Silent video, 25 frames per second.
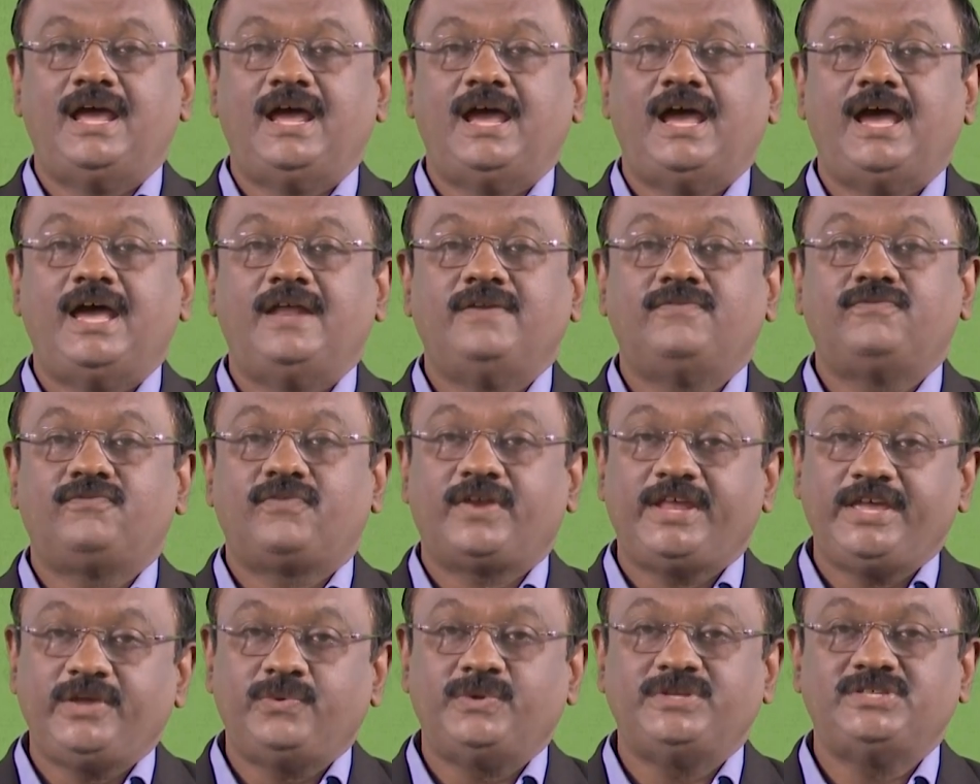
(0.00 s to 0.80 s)
and
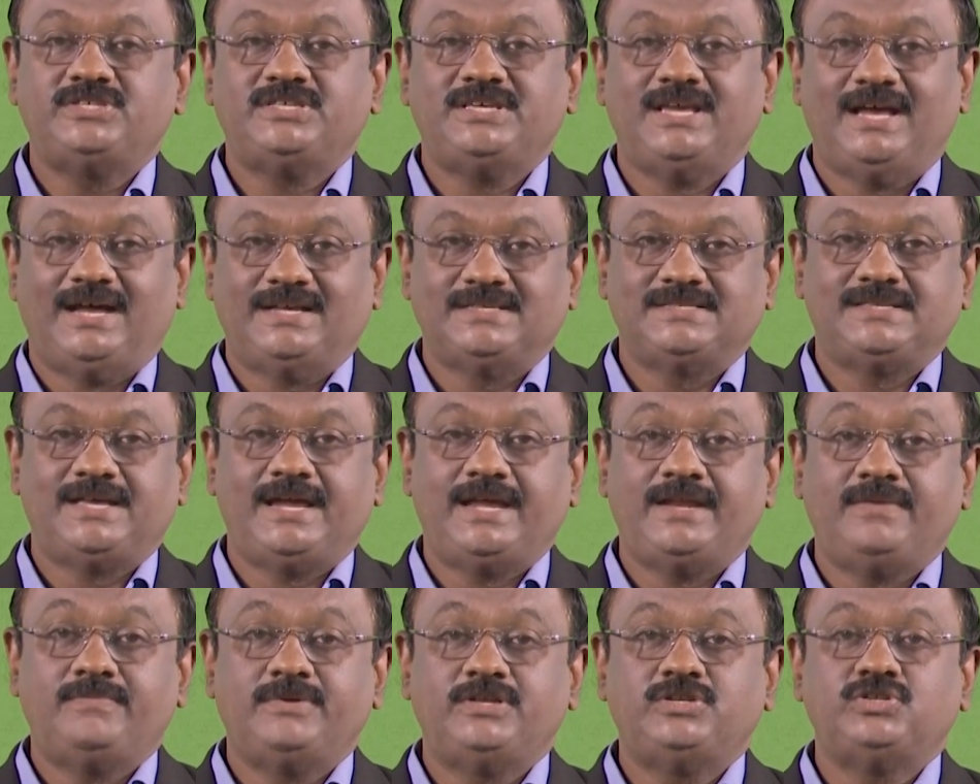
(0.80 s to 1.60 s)
frequency
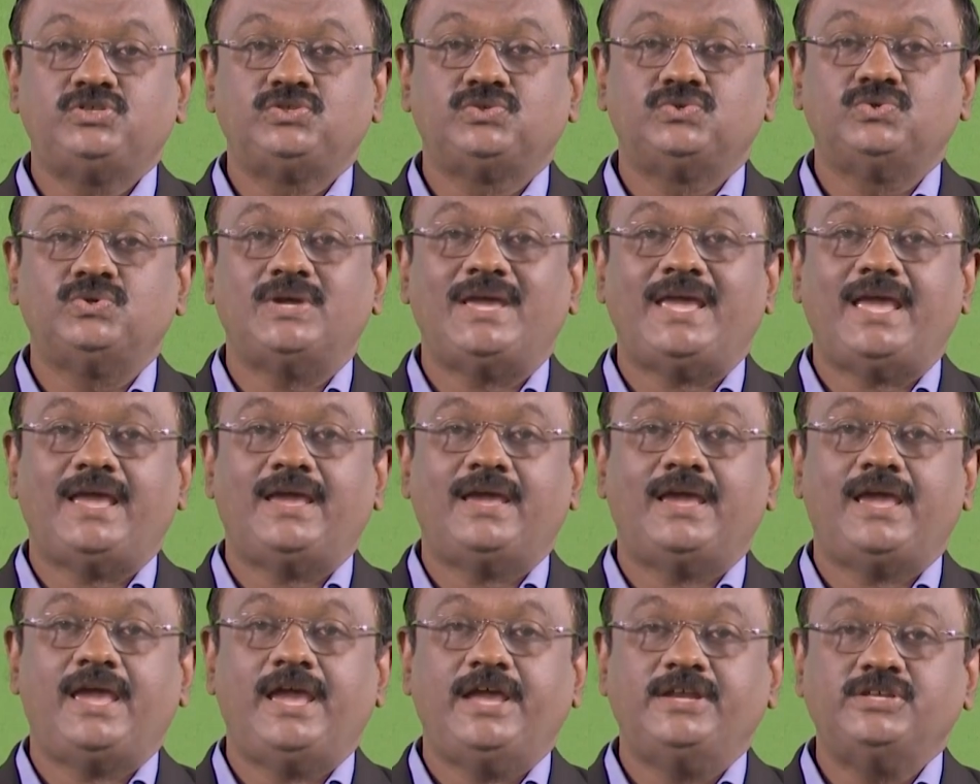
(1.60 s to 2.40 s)
assignment to
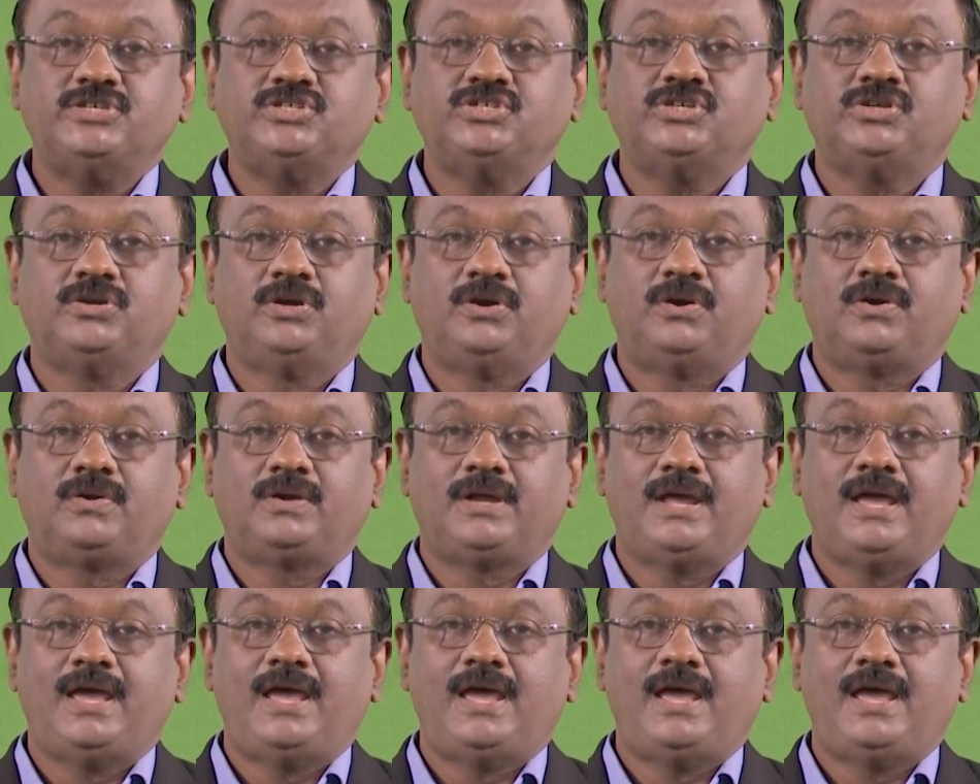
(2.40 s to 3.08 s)
ensure